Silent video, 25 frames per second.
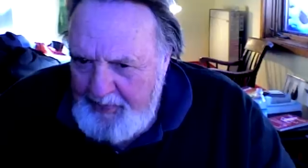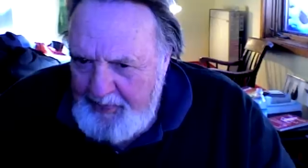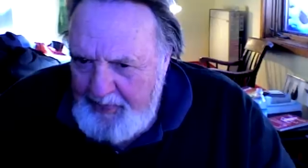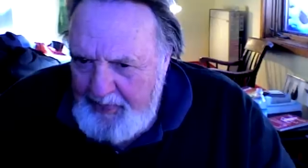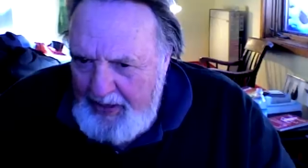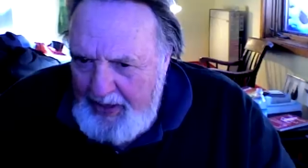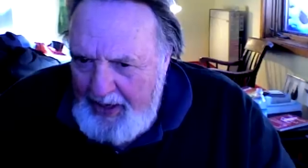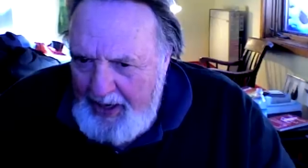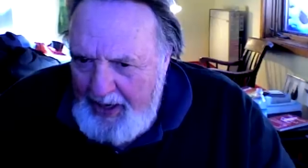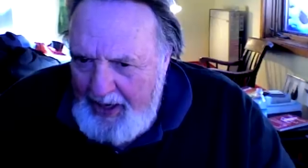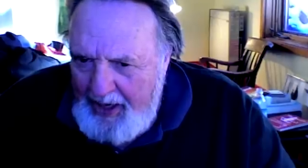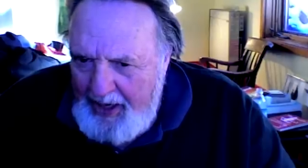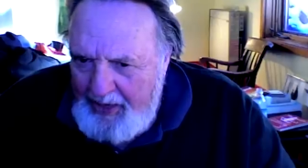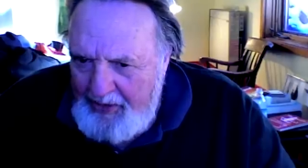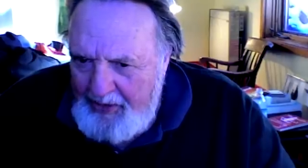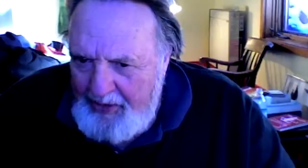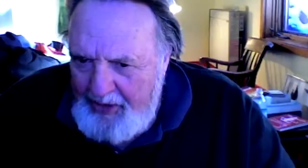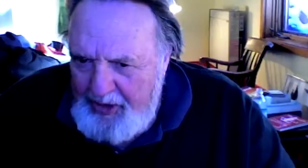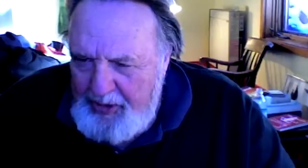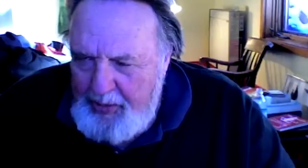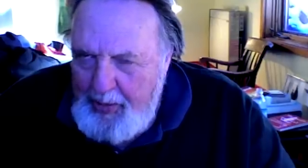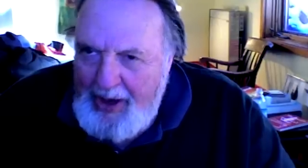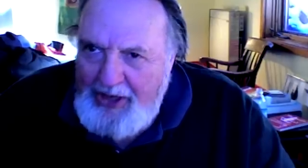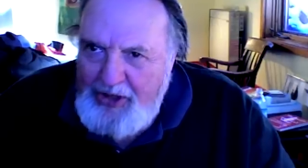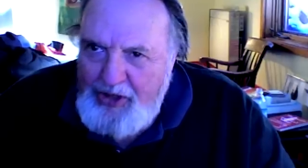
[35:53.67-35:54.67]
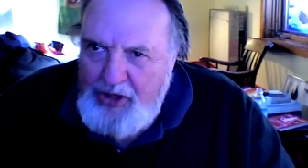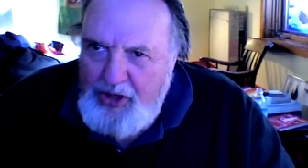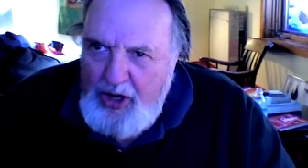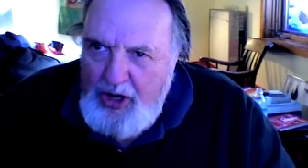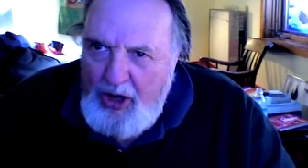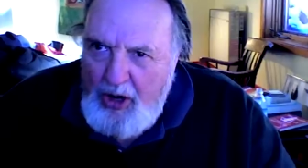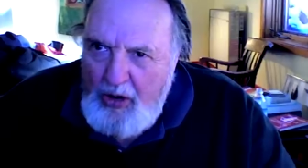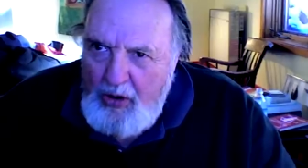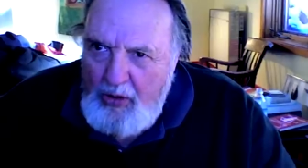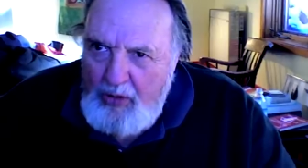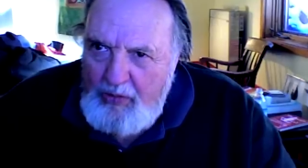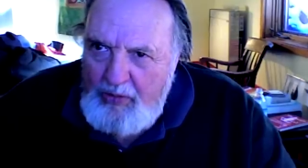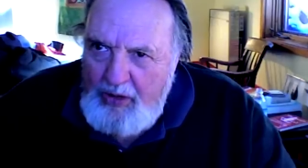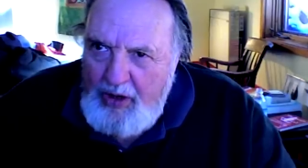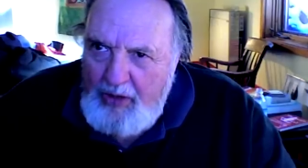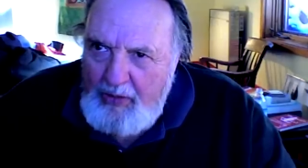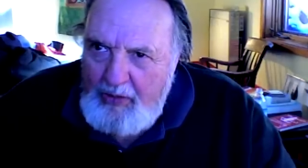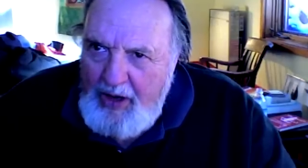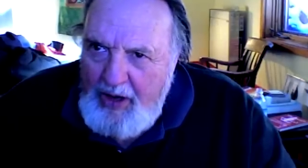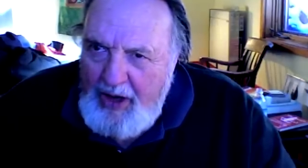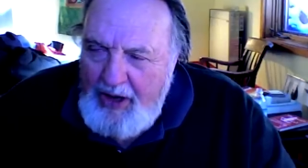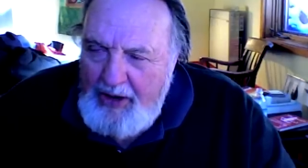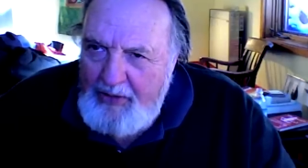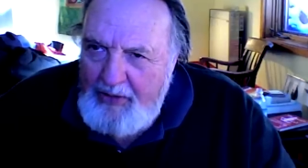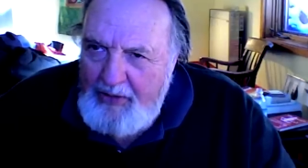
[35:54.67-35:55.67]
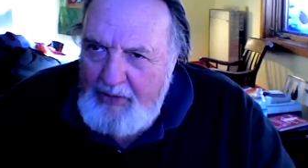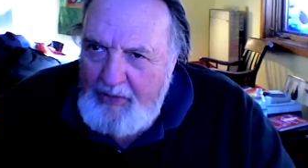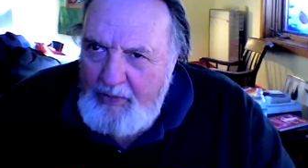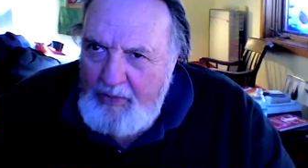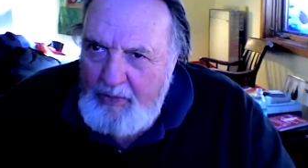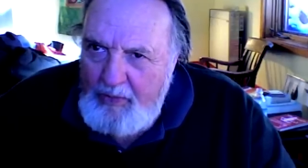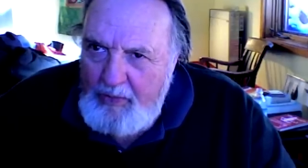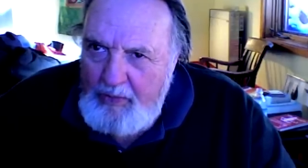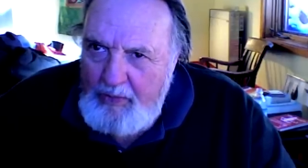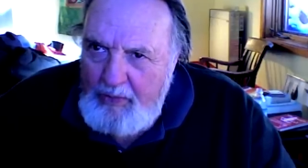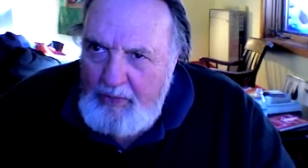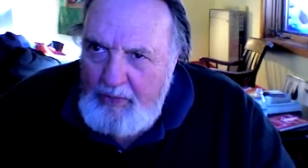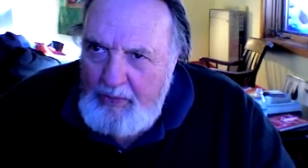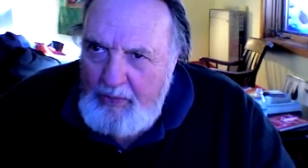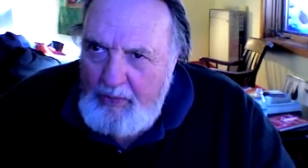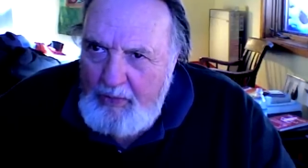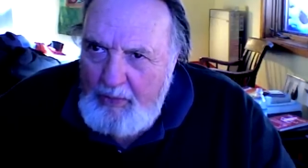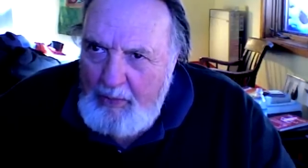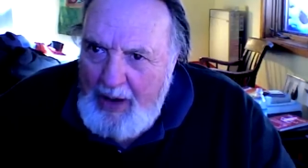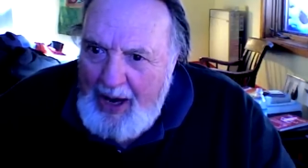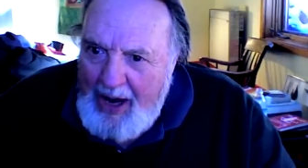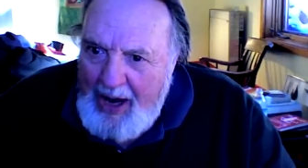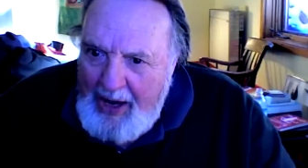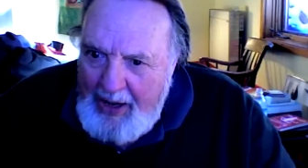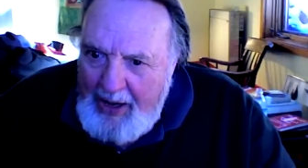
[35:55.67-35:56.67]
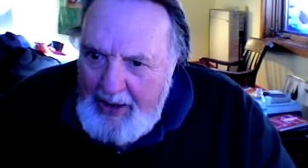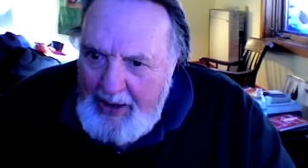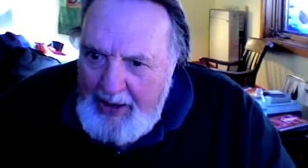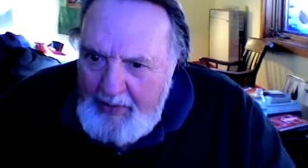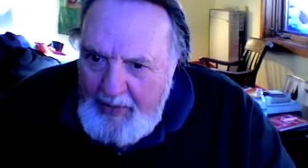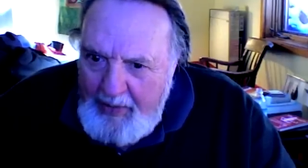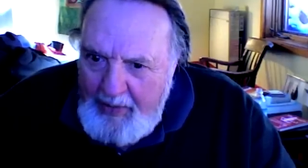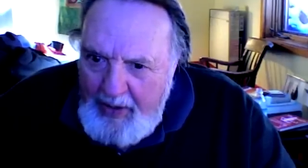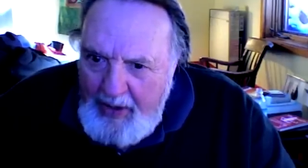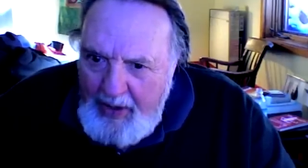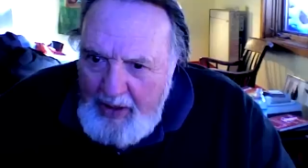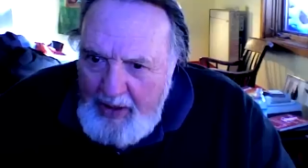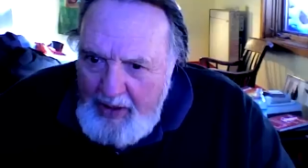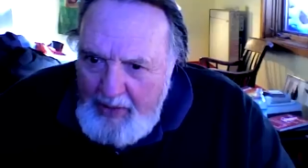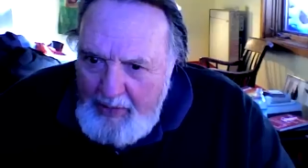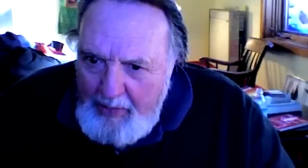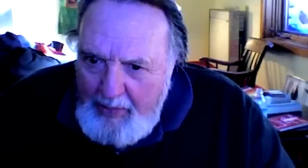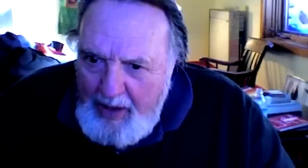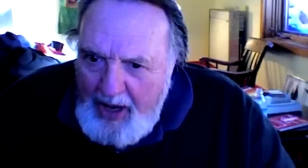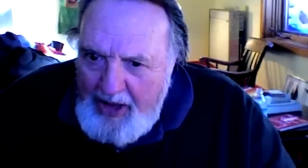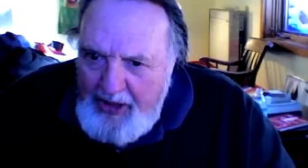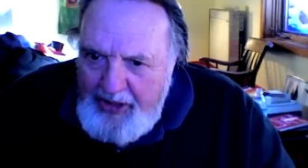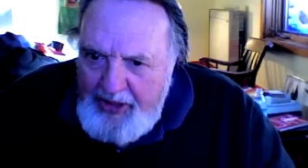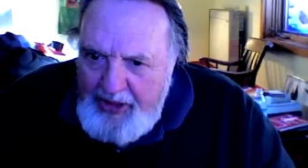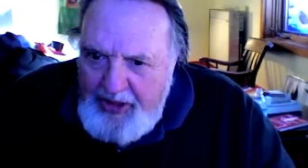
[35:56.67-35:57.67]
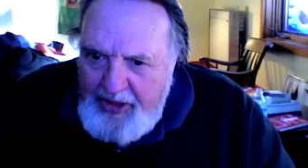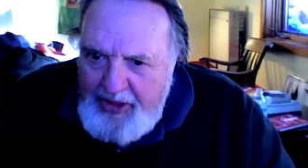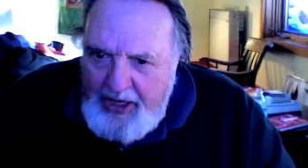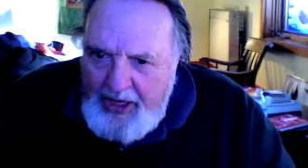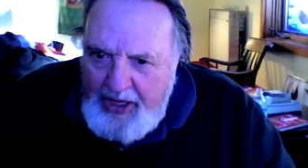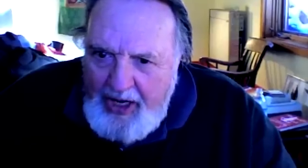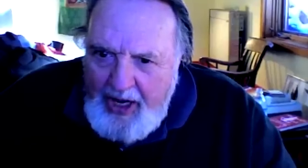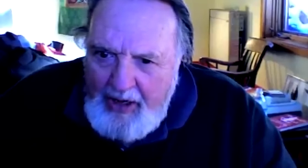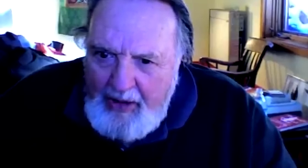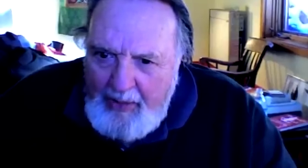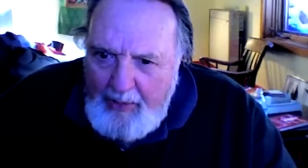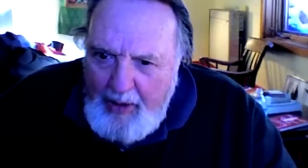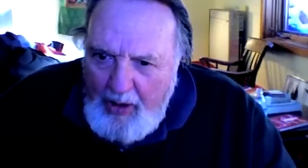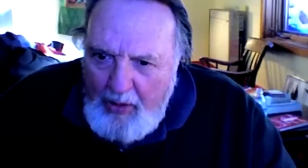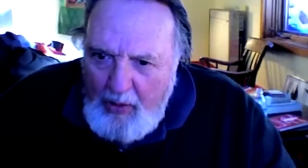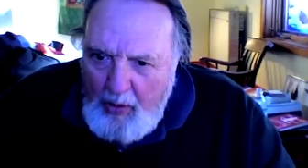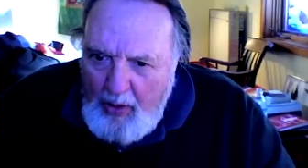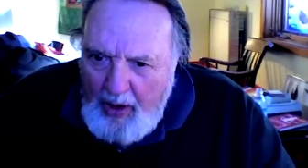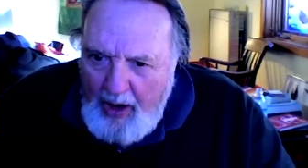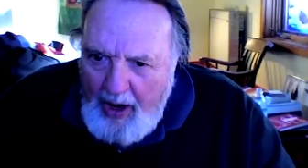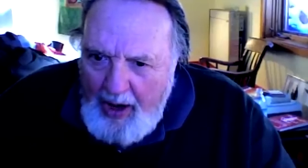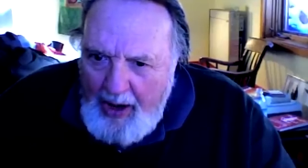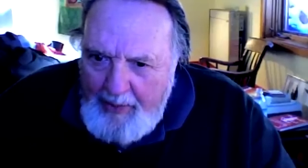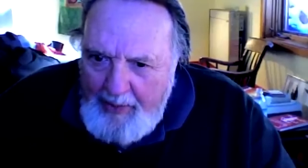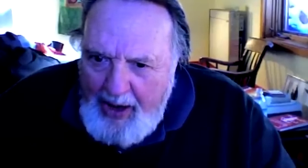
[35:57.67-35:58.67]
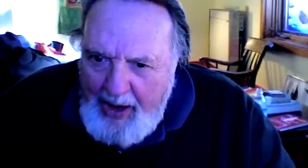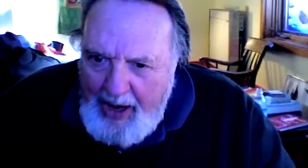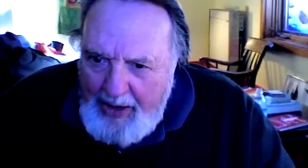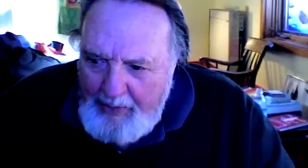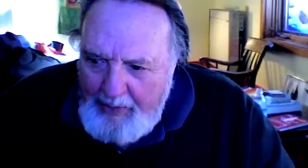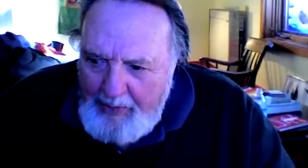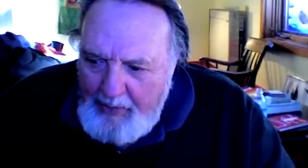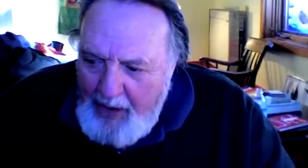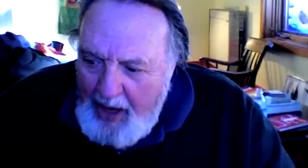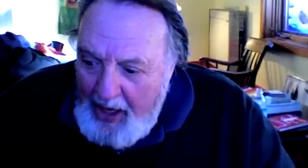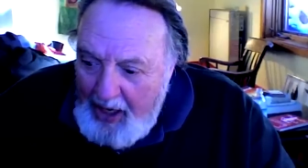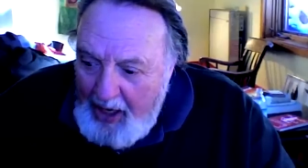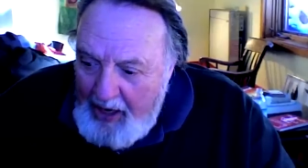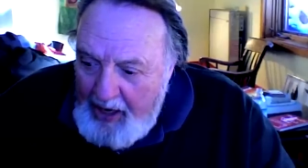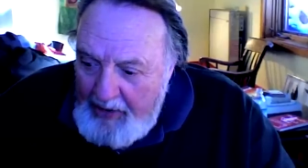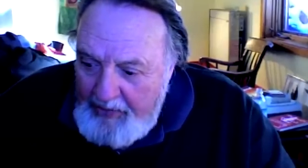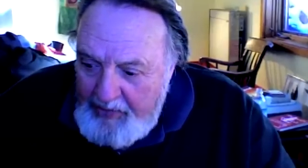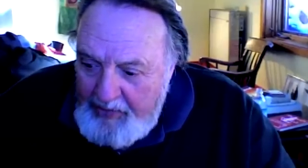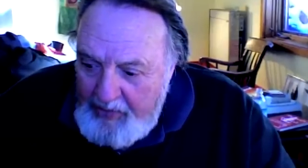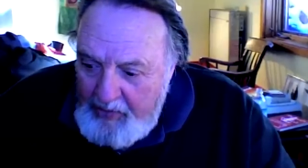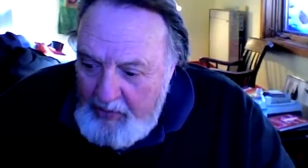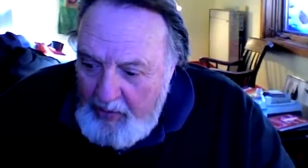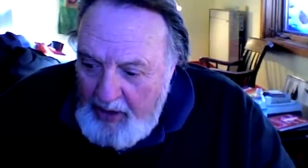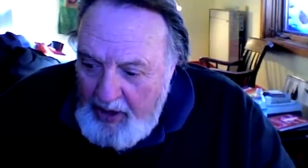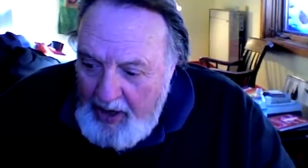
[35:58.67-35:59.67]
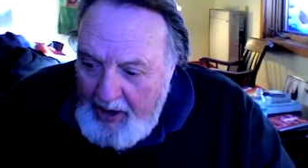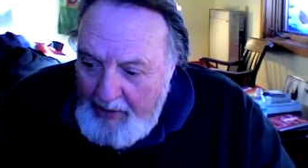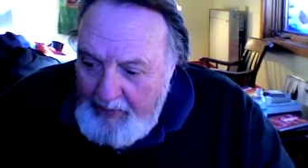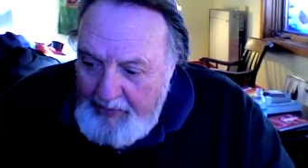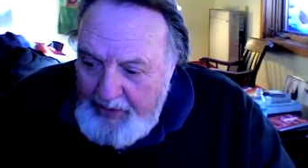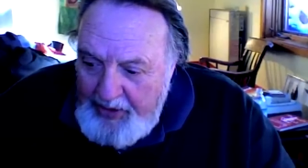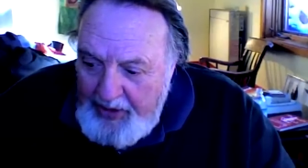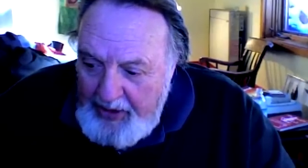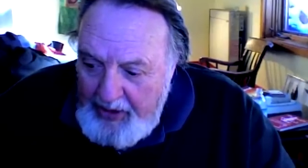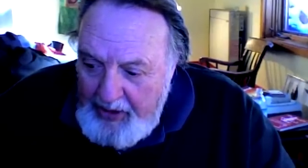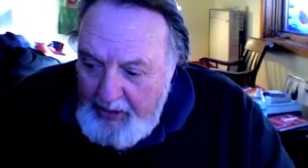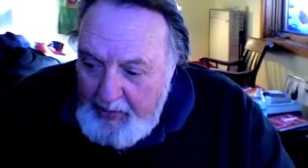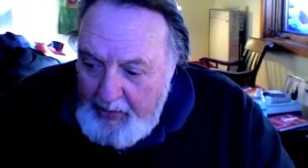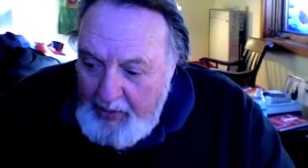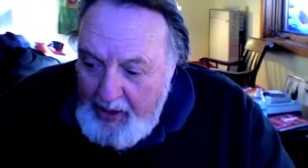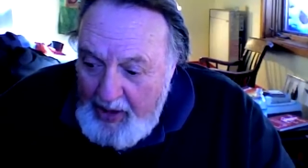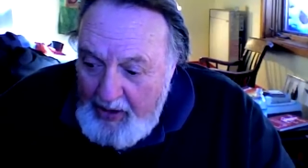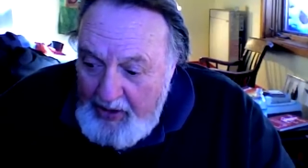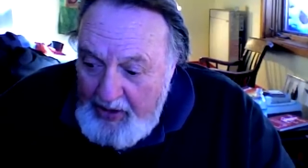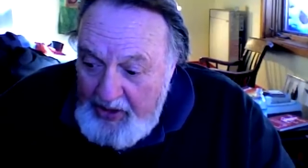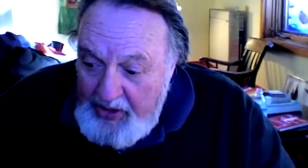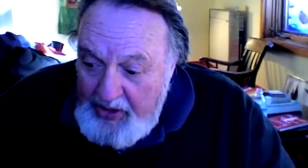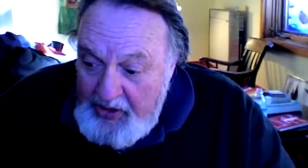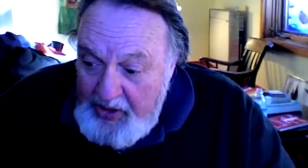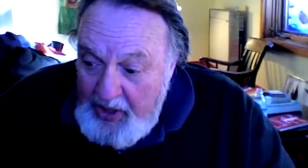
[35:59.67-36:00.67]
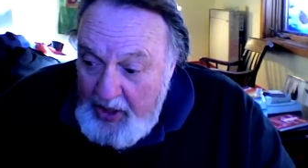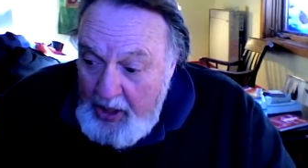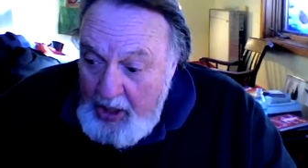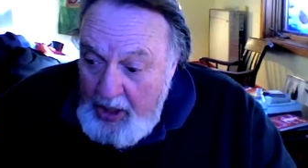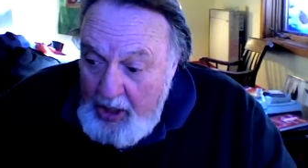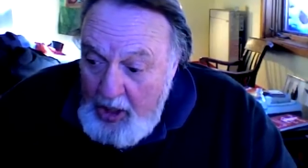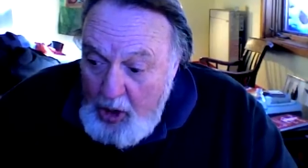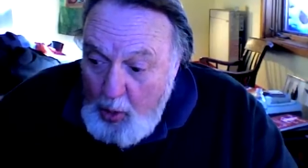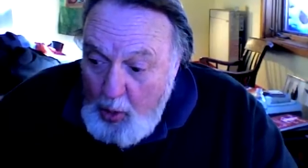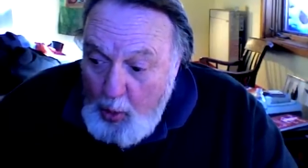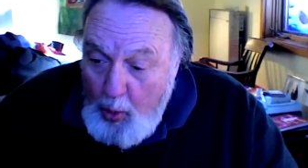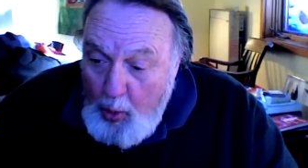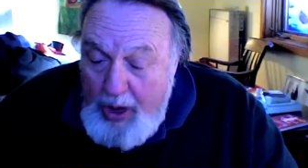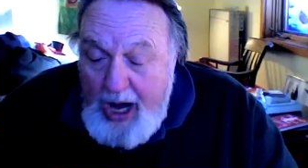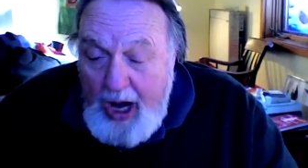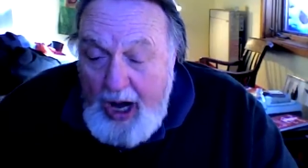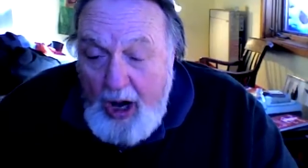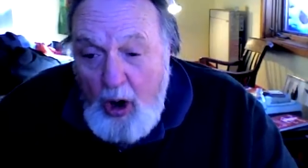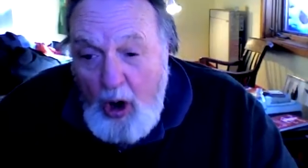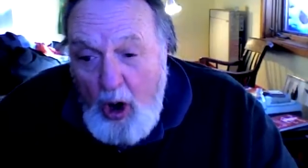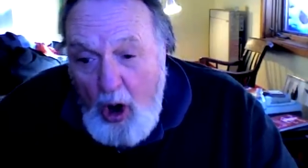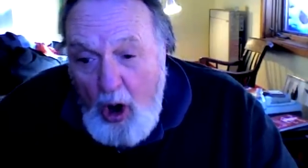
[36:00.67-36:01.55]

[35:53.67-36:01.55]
and this might show, you know, kind of my my thinking about where I'm at in my life and what I'm thinking about is we are